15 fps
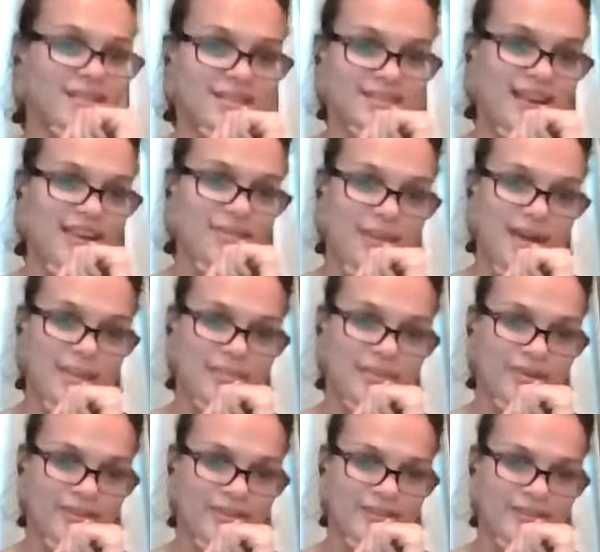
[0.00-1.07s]
the Desire Map
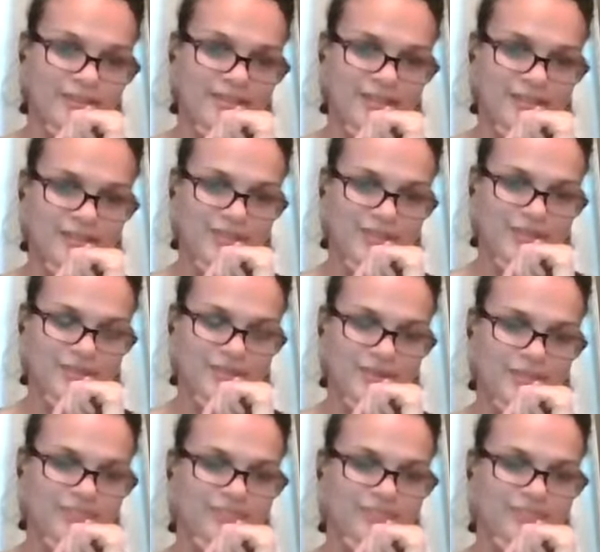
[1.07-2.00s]
book, definitely do so.